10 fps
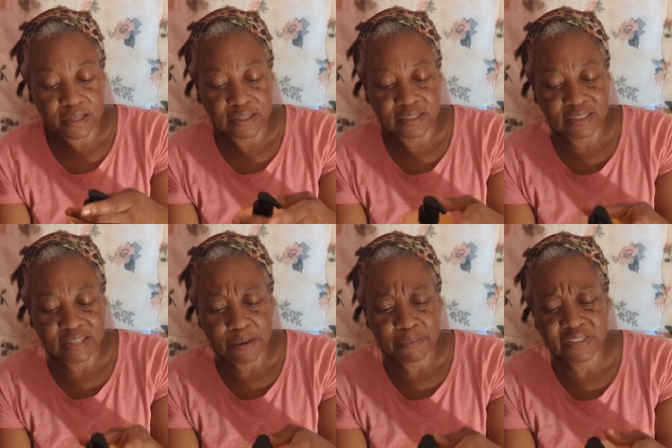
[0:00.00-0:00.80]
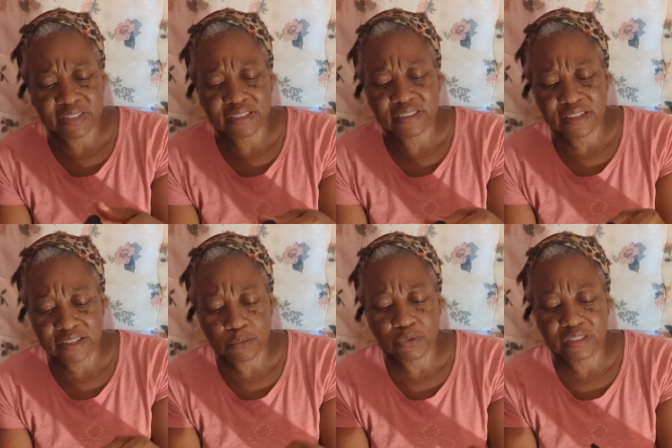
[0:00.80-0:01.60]
It's the type of scent that
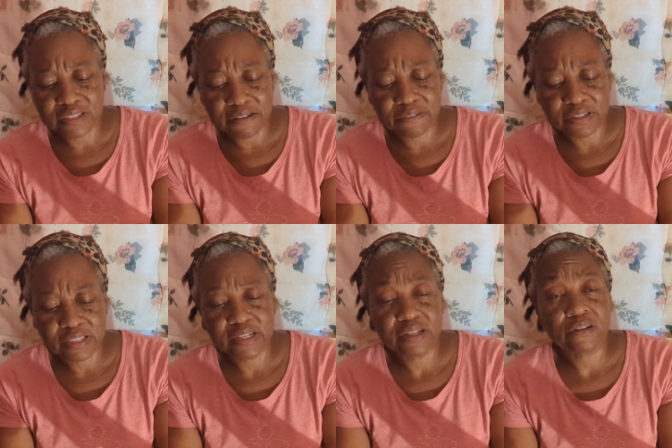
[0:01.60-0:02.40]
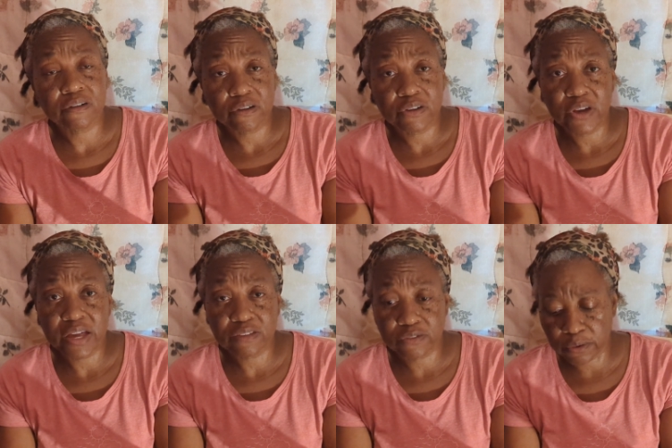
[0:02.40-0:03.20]
it will definitely linger on your
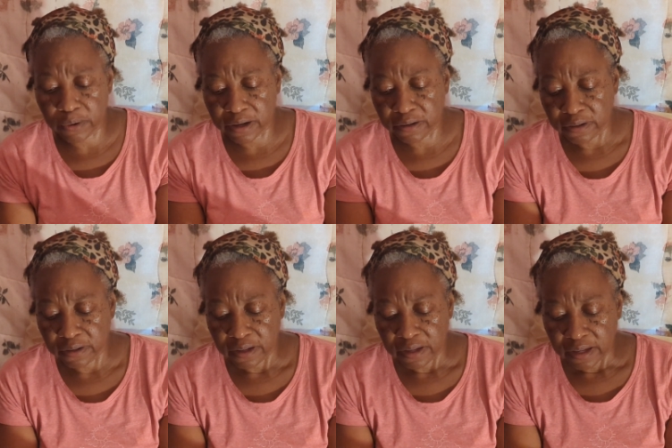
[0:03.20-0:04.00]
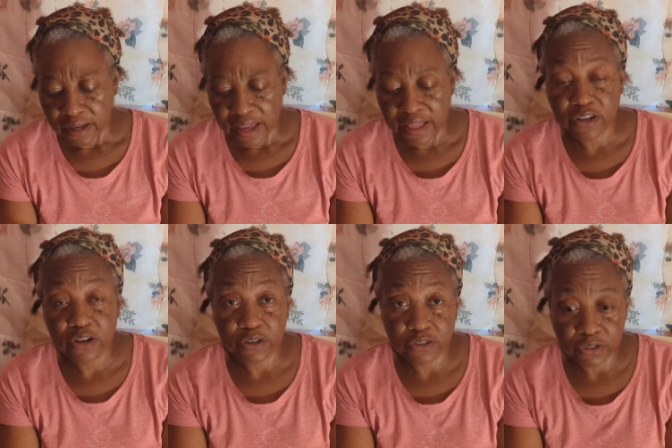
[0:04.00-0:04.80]
hands for a while and
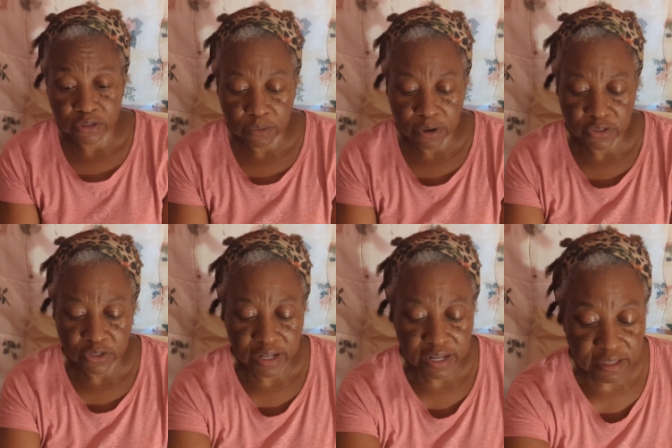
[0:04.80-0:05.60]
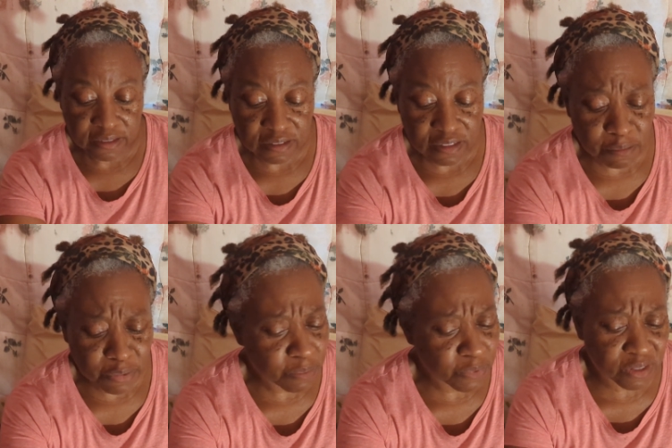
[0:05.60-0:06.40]
encourage you to wash your hands. Some
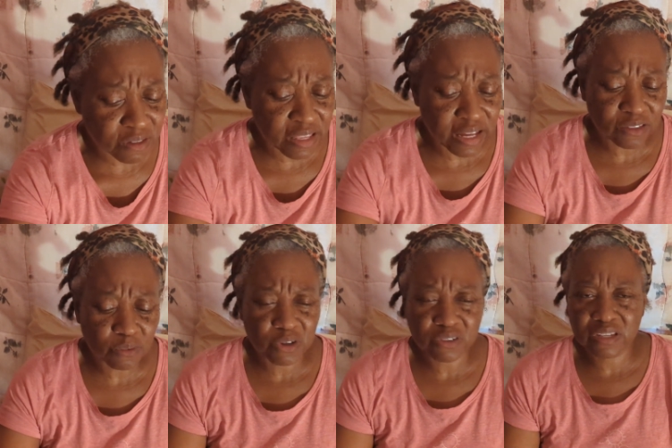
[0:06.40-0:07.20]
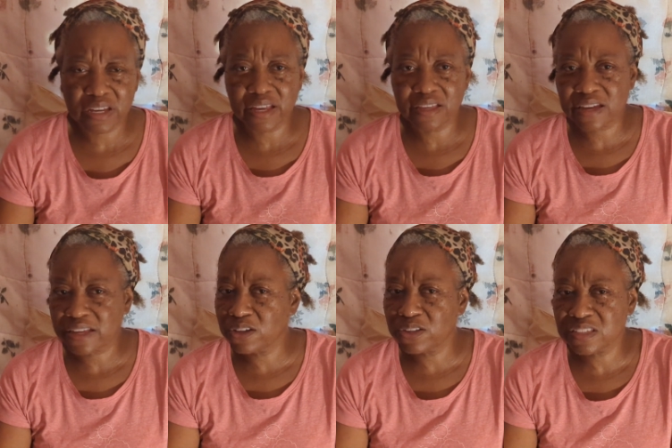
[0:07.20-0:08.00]
people don't like to wash their hands. I
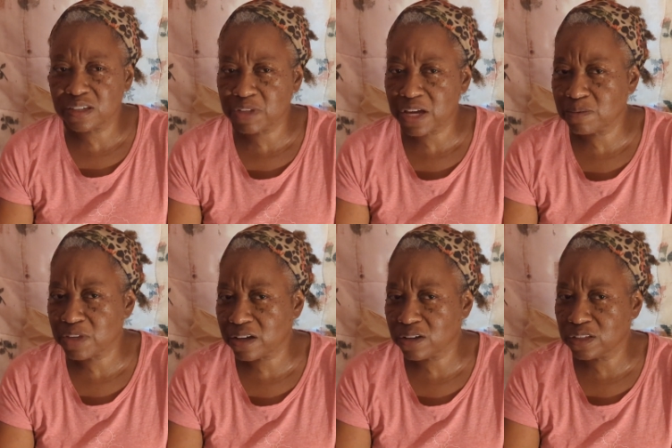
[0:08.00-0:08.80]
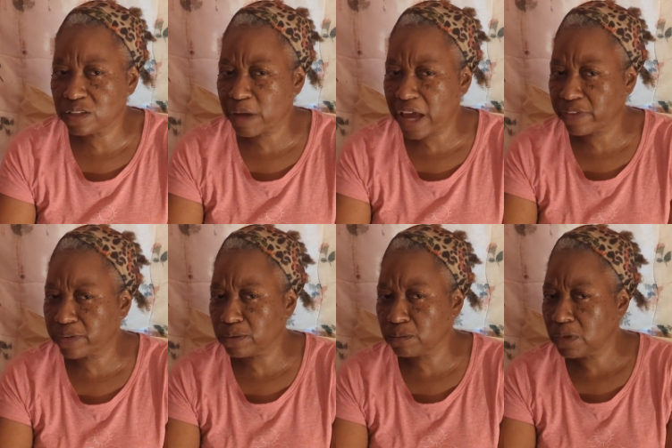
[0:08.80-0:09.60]
know that sometimes I go to the
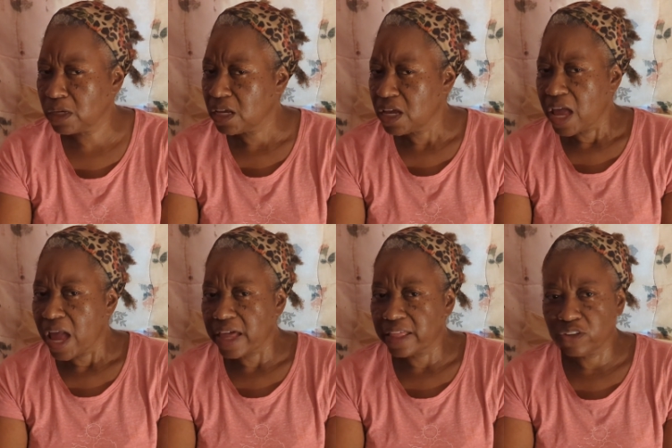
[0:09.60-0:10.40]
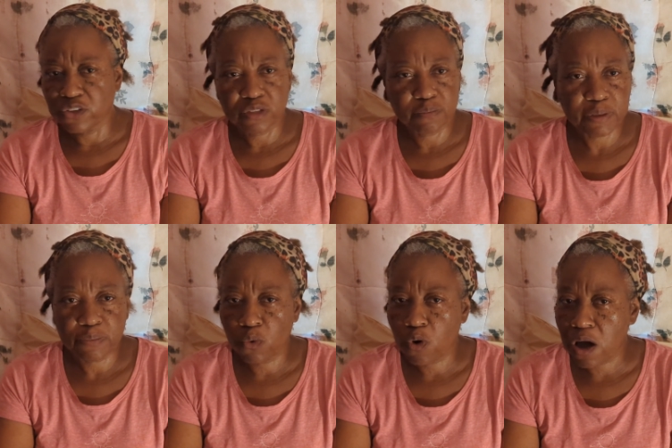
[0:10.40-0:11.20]
bathroom and I notice
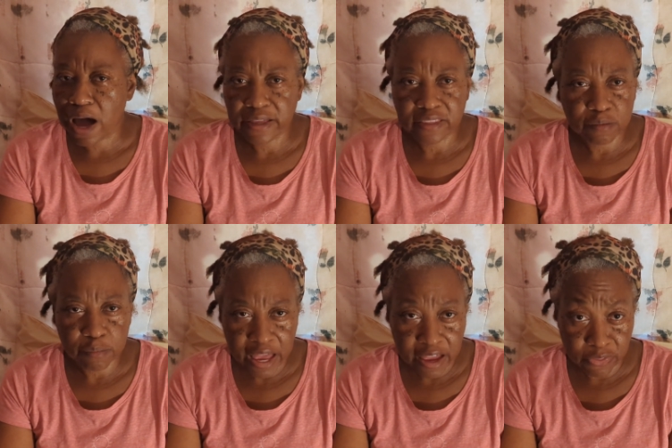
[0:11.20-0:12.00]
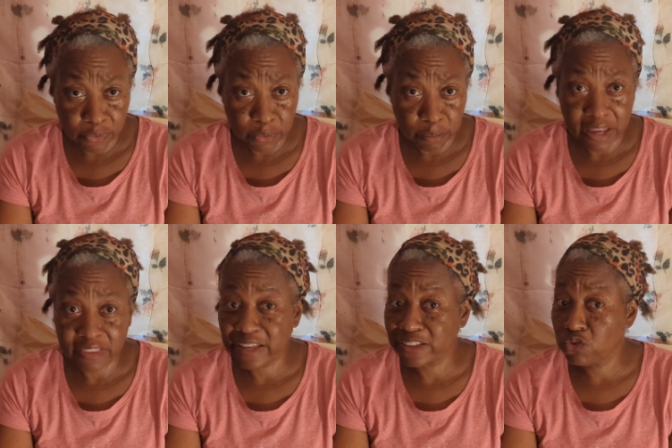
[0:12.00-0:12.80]
people walk out of the bathroom and
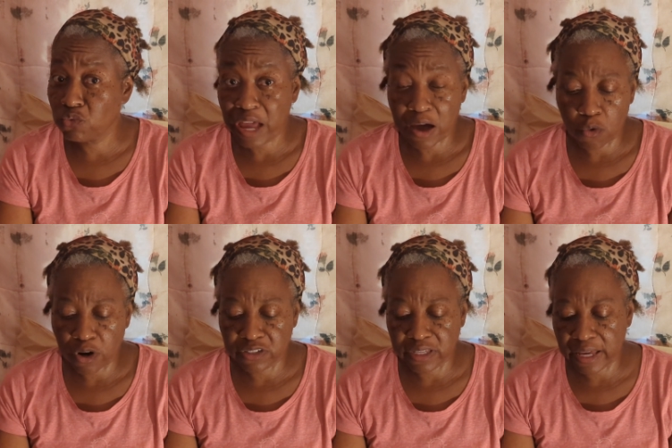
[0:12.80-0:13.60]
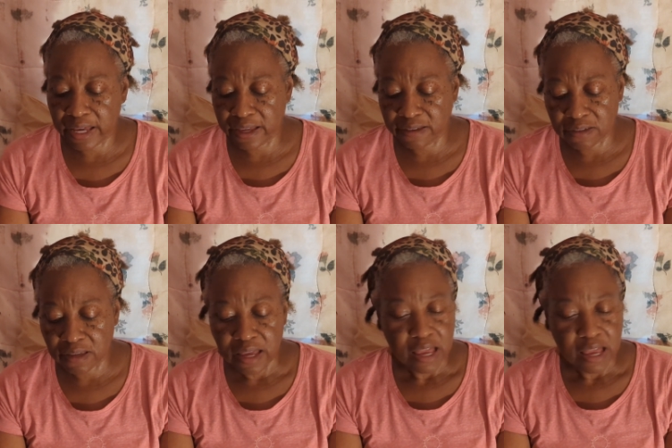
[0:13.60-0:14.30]
they do not wash their hands.